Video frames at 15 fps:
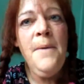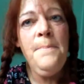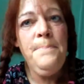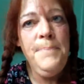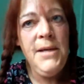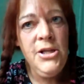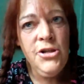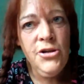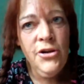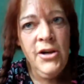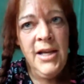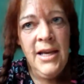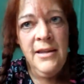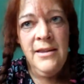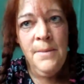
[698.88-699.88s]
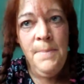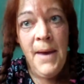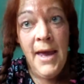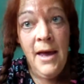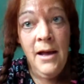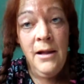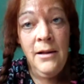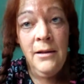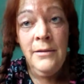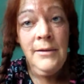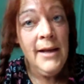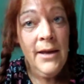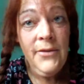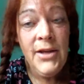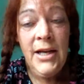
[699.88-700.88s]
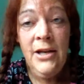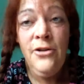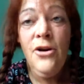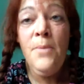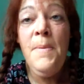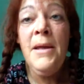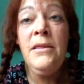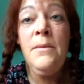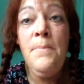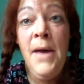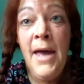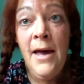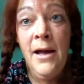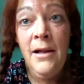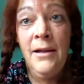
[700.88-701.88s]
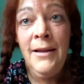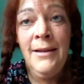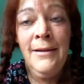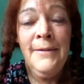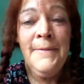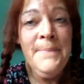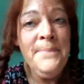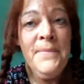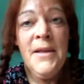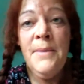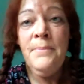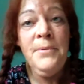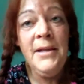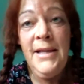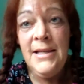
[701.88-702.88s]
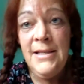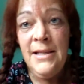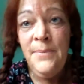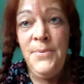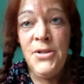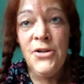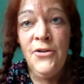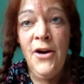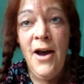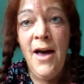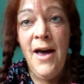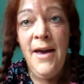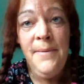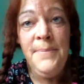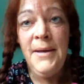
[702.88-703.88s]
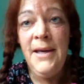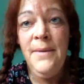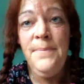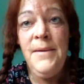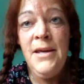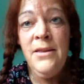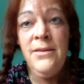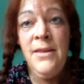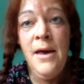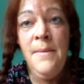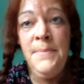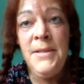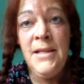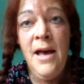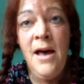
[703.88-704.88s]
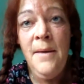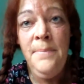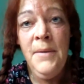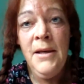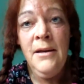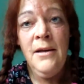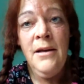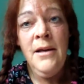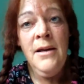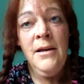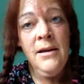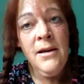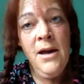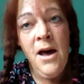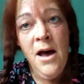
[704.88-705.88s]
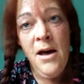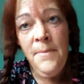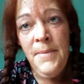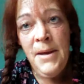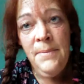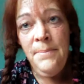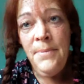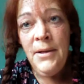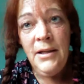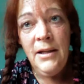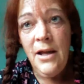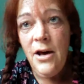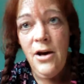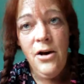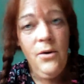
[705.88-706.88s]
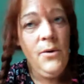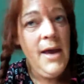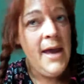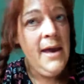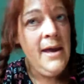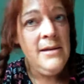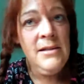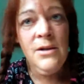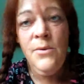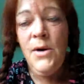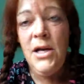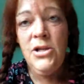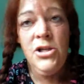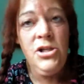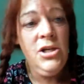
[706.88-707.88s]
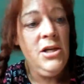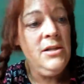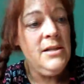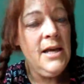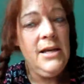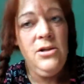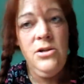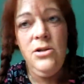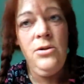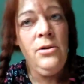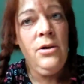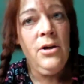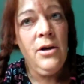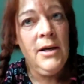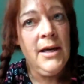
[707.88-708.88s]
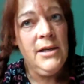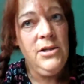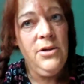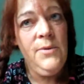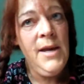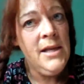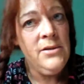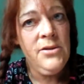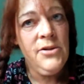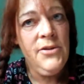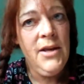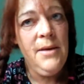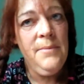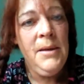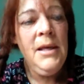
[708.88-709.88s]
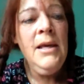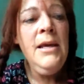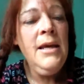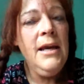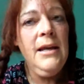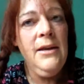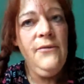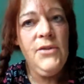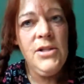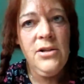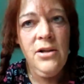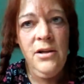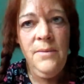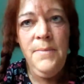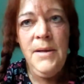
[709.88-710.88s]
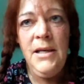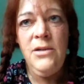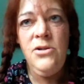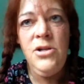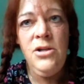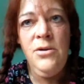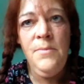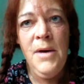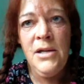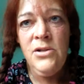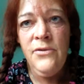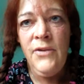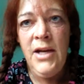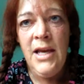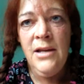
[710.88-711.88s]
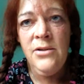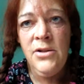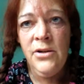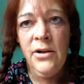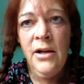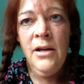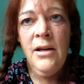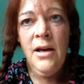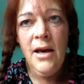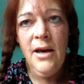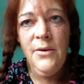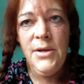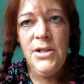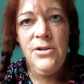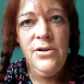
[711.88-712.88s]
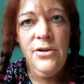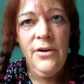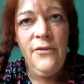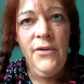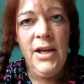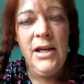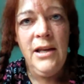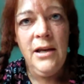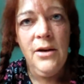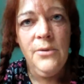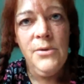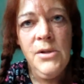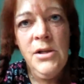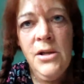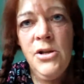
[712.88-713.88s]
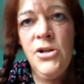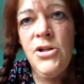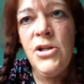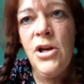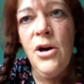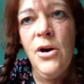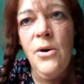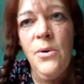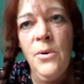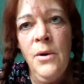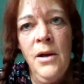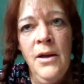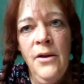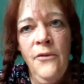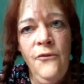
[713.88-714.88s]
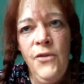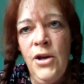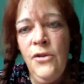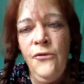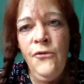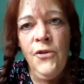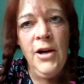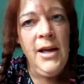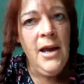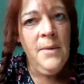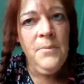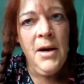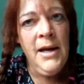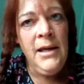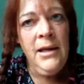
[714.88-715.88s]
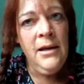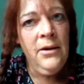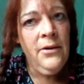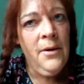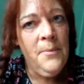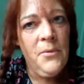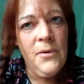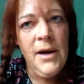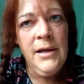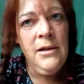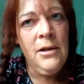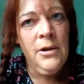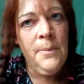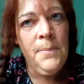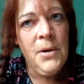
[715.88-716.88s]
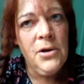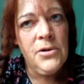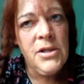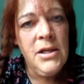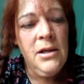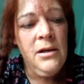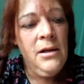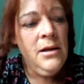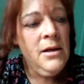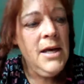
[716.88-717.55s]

Be sure and hit the bell. Now that I know about the bell, please subscribe, give me a thumbs up, comment below, ask questions. I do look, I do answer them, and if it's going to be too much of an answer, I always do a video. So feel free, I'm right here, I'm a regular person.